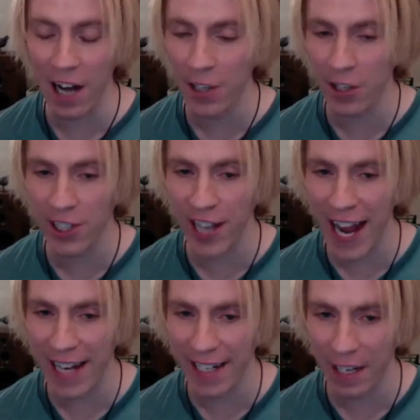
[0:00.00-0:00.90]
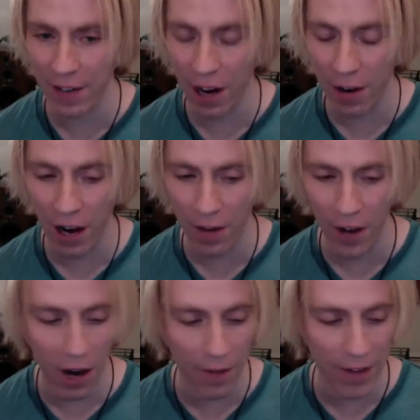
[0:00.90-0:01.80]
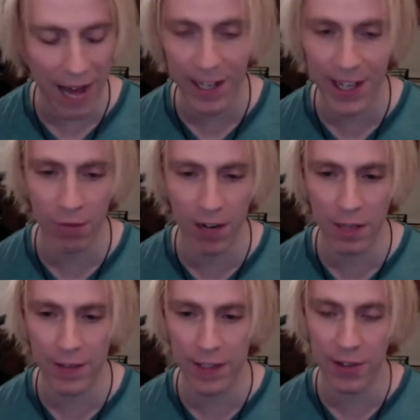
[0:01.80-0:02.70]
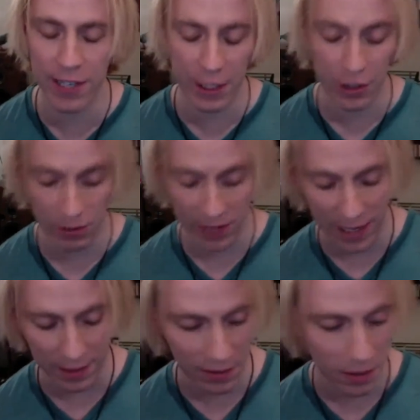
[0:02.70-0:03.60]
understanding of everything relevant to the issue. Yes,